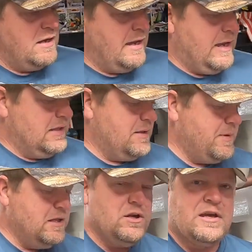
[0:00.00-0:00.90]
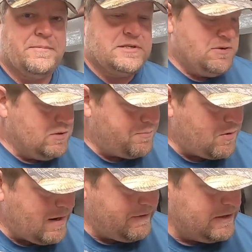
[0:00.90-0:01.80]
And let me look up to see what the
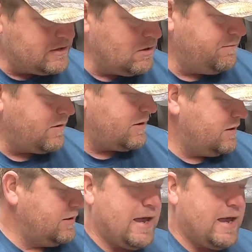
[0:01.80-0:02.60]
profit is so far